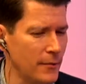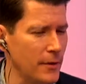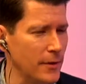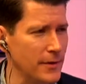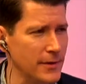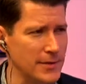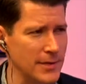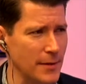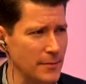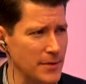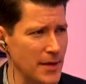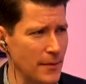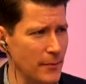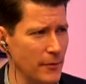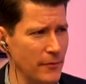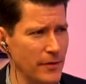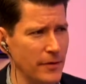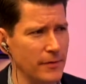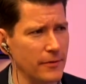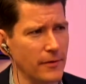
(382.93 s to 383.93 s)
But at the same time,
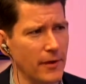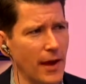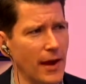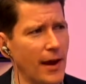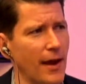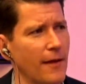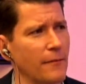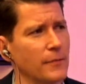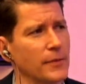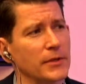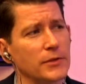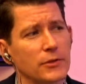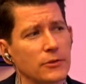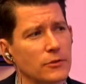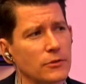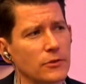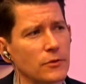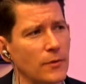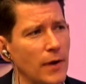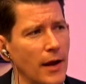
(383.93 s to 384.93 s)
you've either got to have mentors